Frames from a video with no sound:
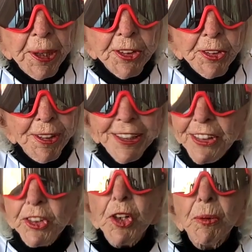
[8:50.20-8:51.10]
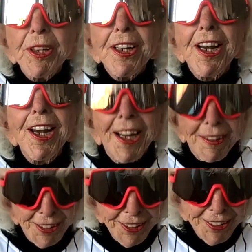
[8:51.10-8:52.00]
spring training. You would
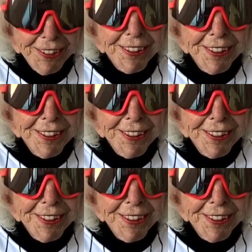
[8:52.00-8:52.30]
love it.